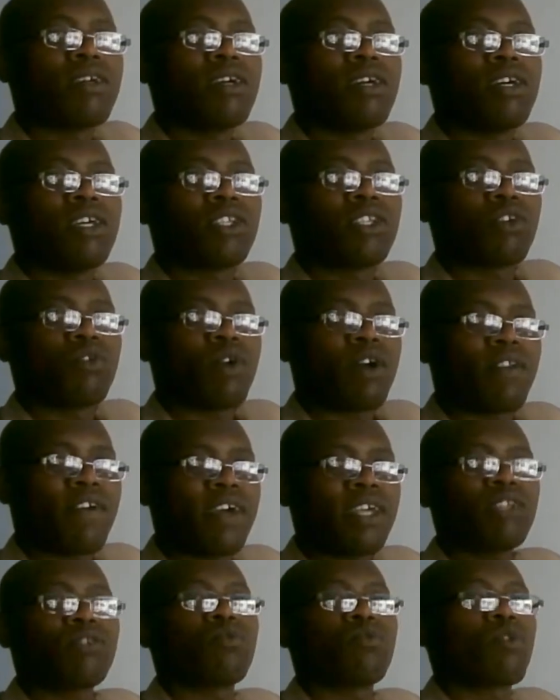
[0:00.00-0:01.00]
So you are going
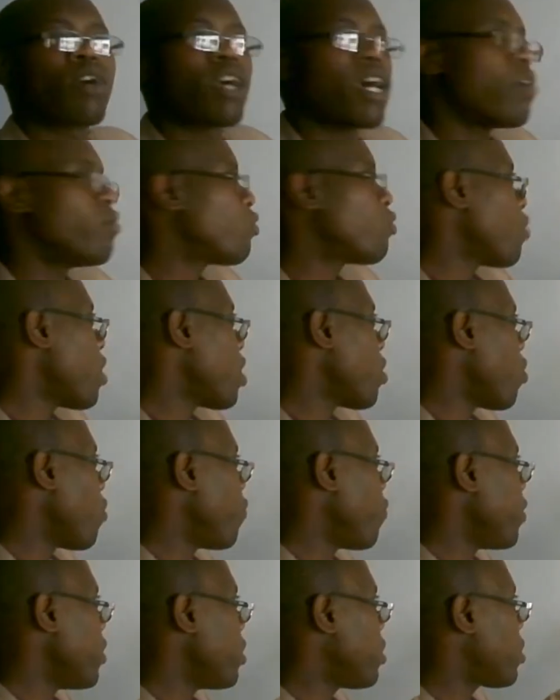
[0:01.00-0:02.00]
to count one of
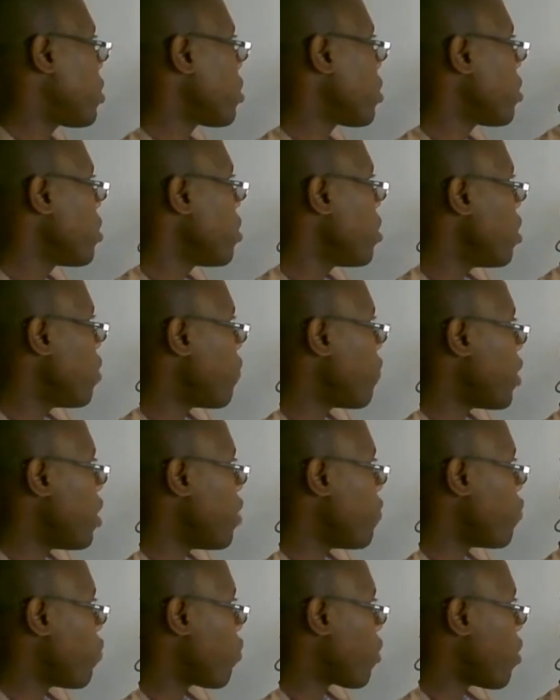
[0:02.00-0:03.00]
it. Even if
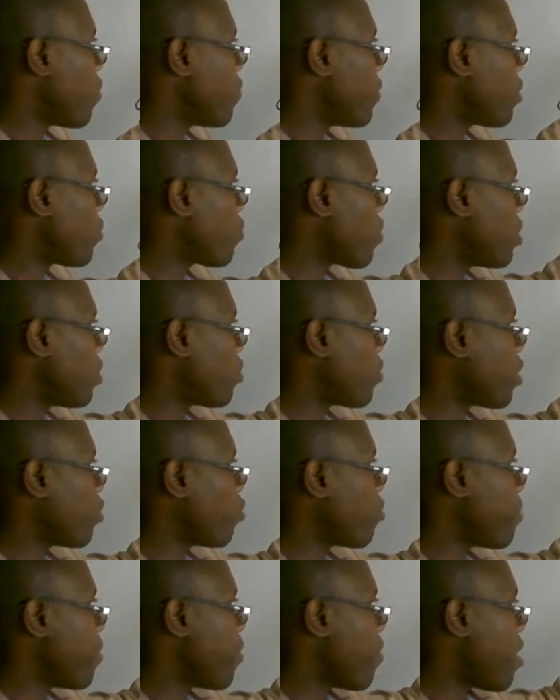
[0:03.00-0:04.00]
you count this one, it's going to
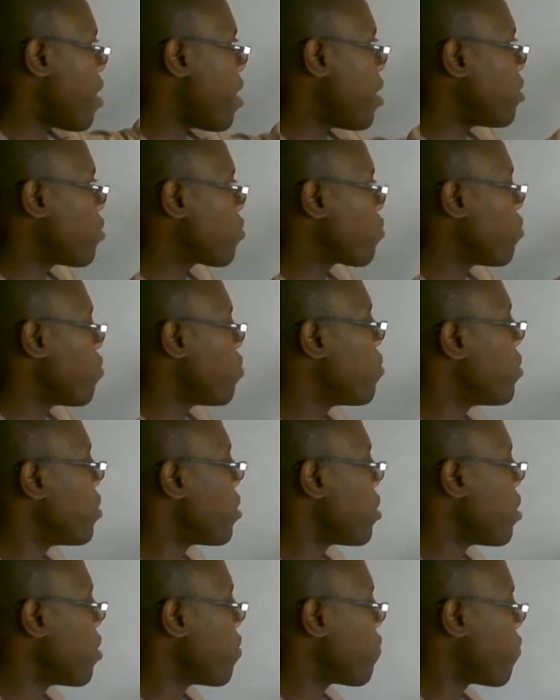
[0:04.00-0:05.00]
be 1, 2,
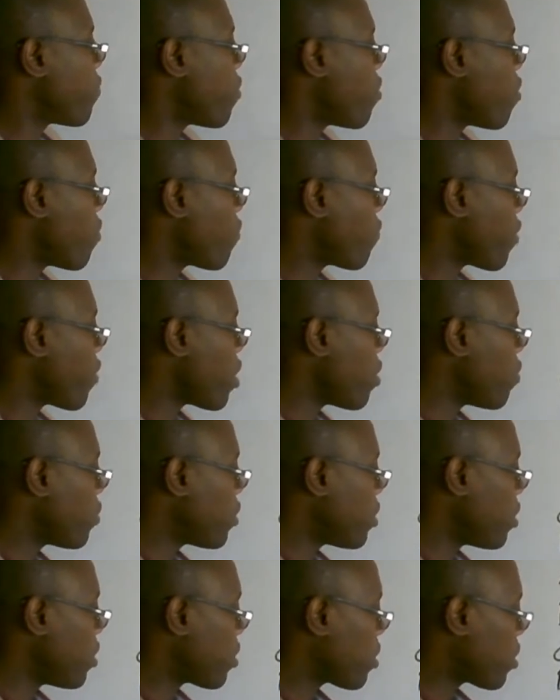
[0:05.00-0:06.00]
3, 4, 5,
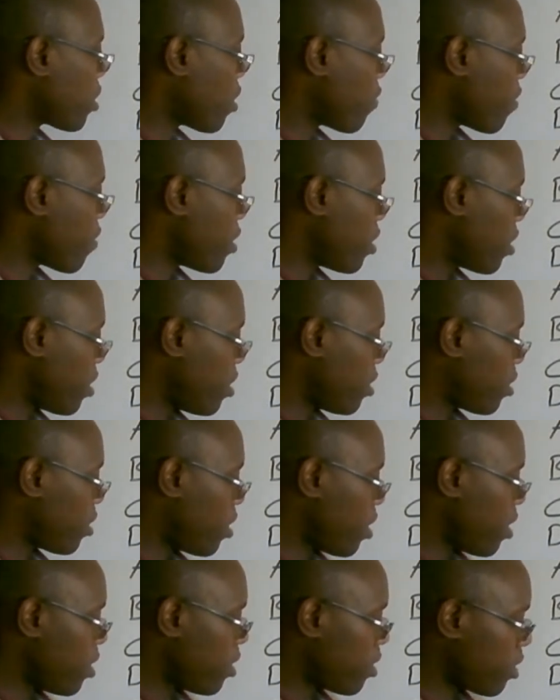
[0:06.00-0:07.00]
6, 7, 8,
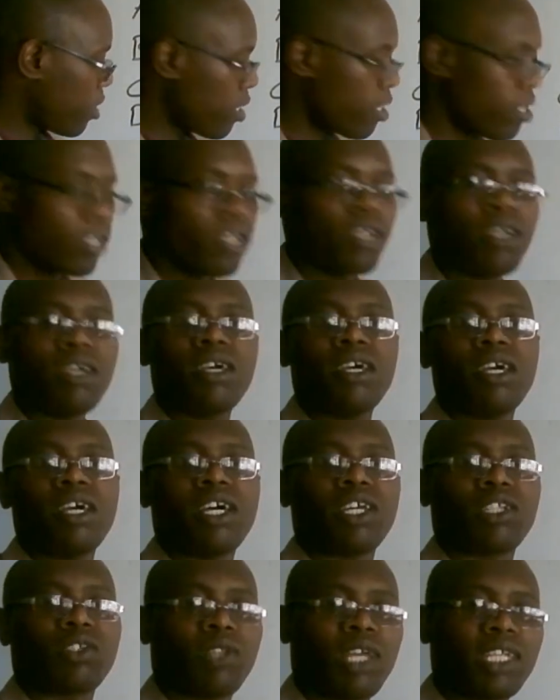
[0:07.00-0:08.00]
9, 10. So
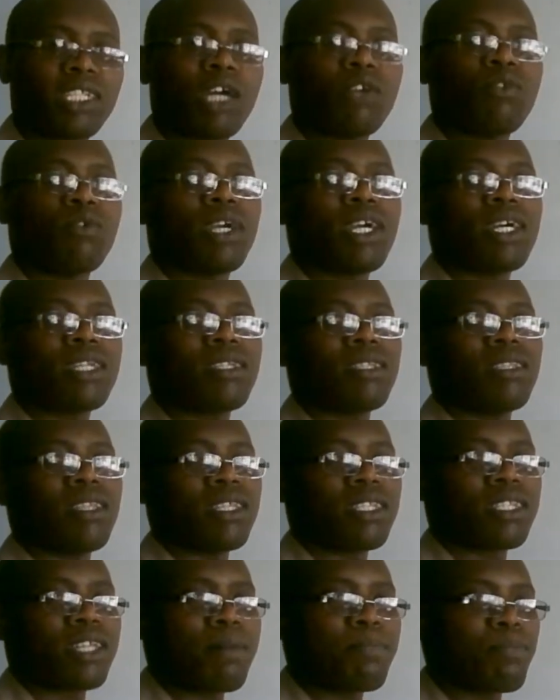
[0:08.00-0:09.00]
that's how you get the
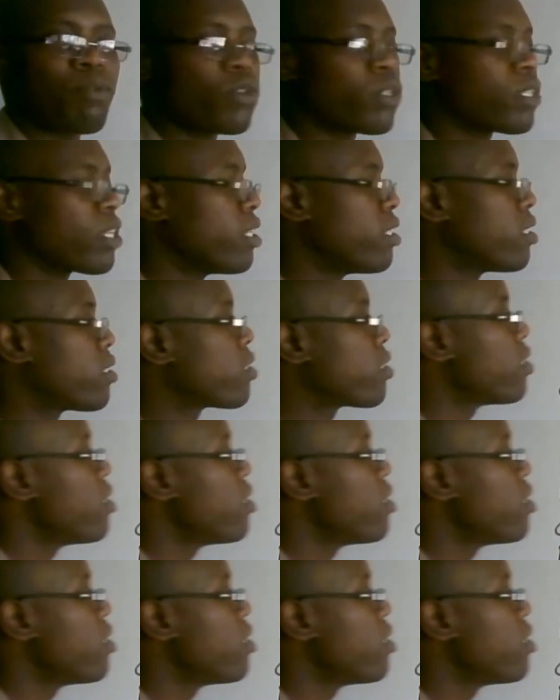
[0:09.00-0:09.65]
sample size.